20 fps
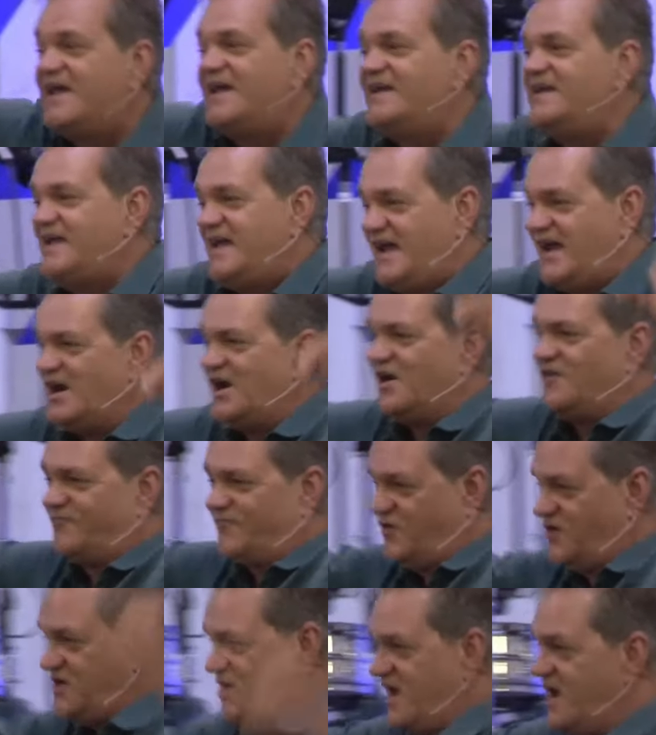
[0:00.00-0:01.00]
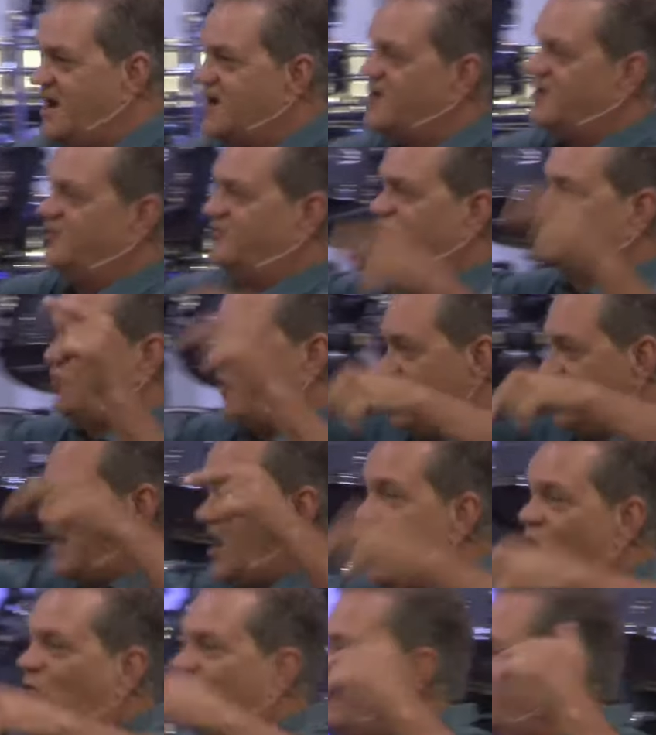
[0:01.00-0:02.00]
in here for years, 20
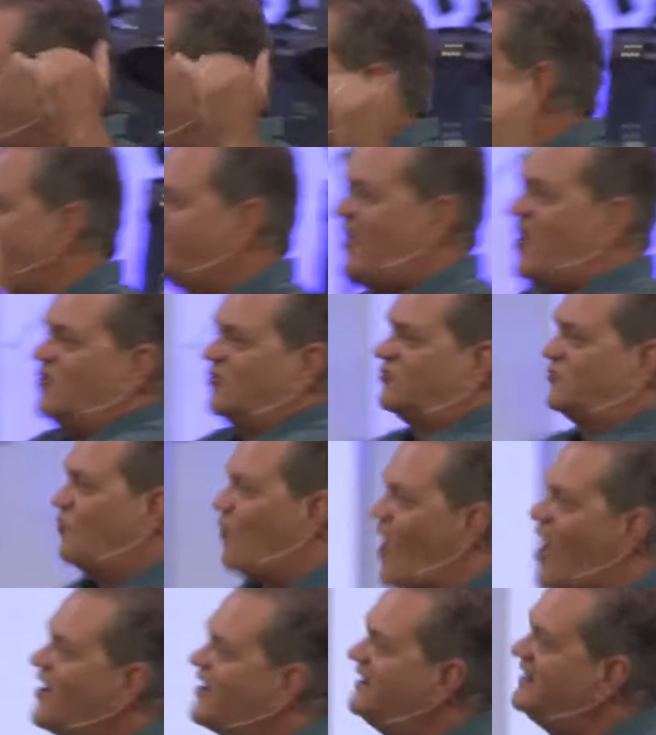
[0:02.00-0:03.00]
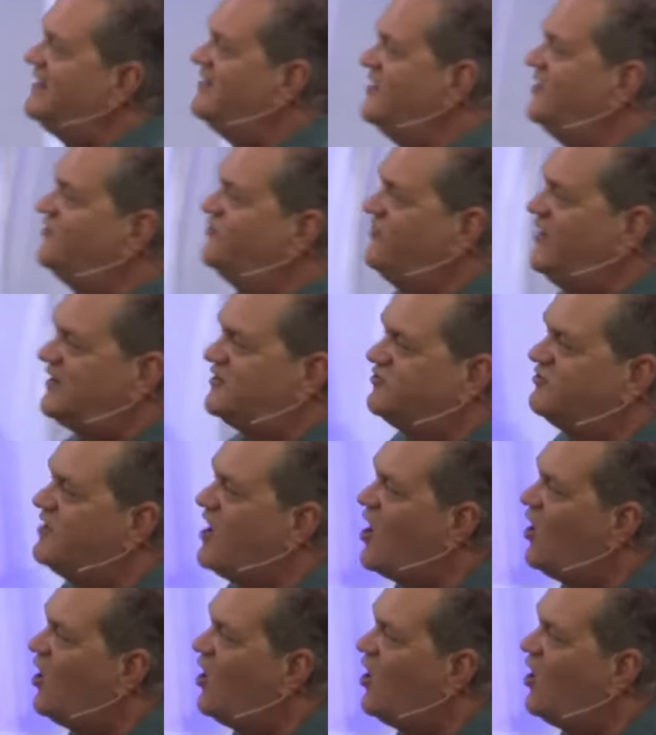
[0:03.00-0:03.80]
years. We've got folks walking in this victory